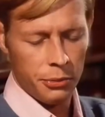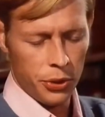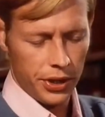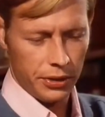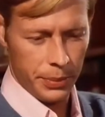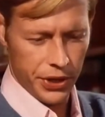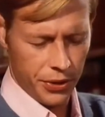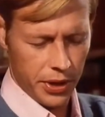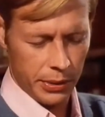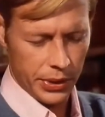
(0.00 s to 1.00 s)
The morning the
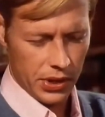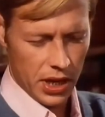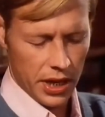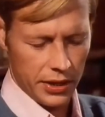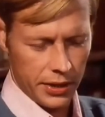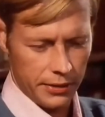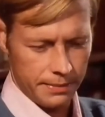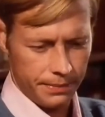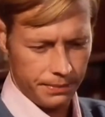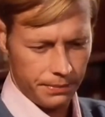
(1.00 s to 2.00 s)
peace treaty was signed,
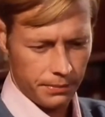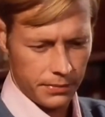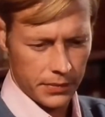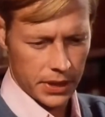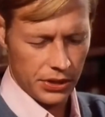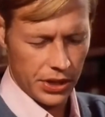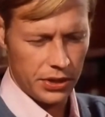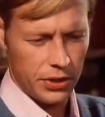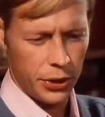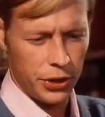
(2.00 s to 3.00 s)

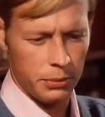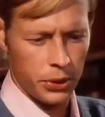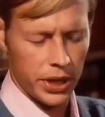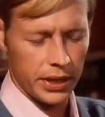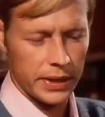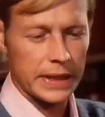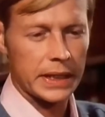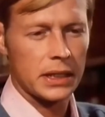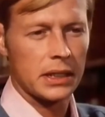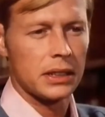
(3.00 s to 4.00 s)
6.30 in the morning,
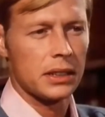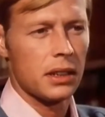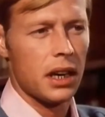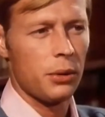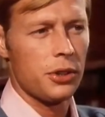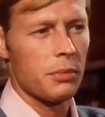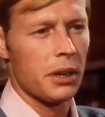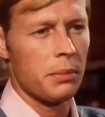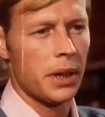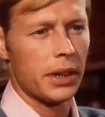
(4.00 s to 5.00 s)
I was in
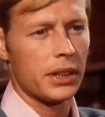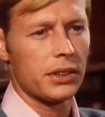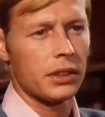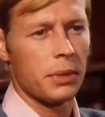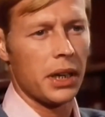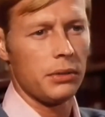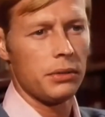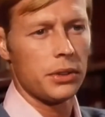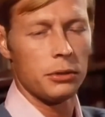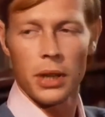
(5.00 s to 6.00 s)
my barracks about
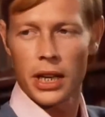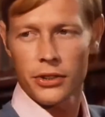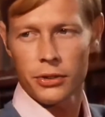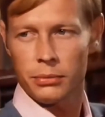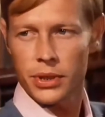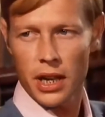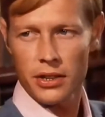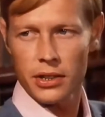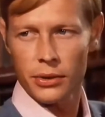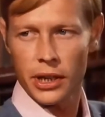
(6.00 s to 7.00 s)
two blocks from
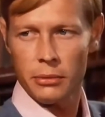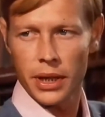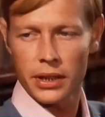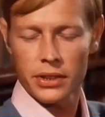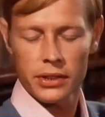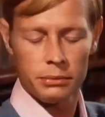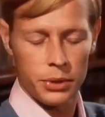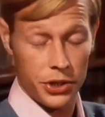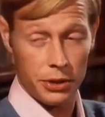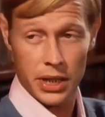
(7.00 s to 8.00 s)
Tan Son Nhut Air Base,
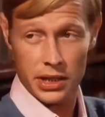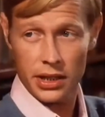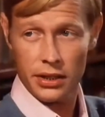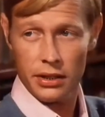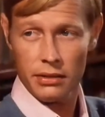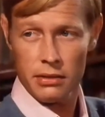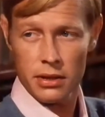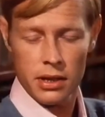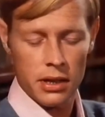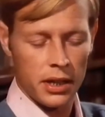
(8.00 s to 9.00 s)
brushing my teeth,
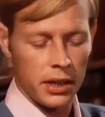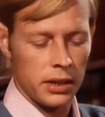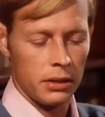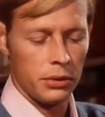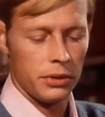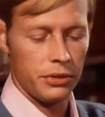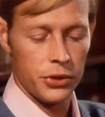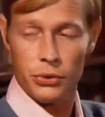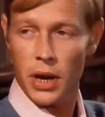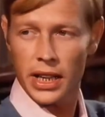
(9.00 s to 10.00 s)
when the
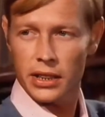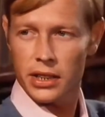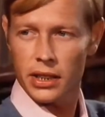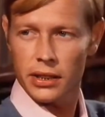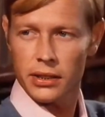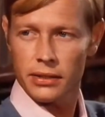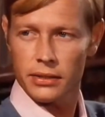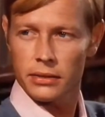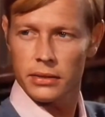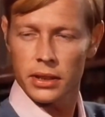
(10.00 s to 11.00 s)
first rockets hit.
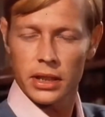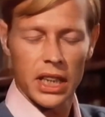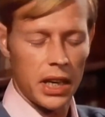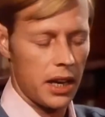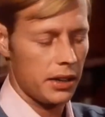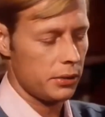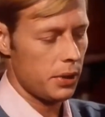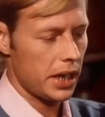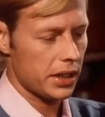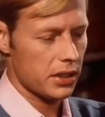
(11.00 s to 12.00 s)
And
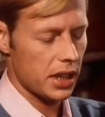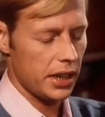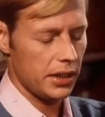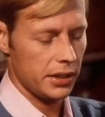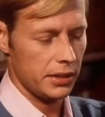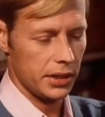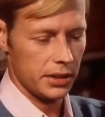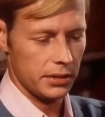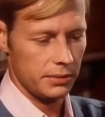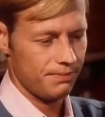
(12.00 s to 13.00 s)
the rockets landed
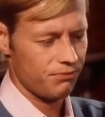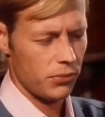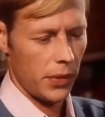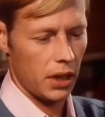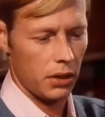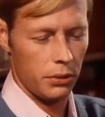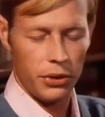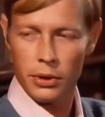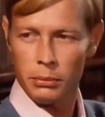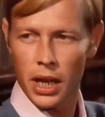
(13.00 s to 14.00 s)

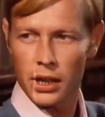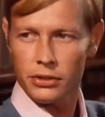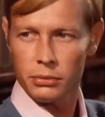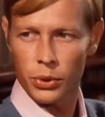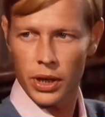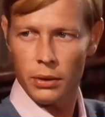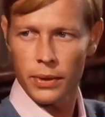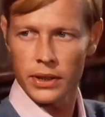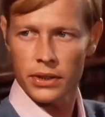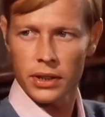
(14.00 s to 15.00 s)
uh, blocks from where I
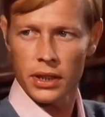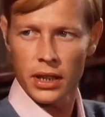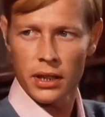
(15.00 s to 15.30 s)
was.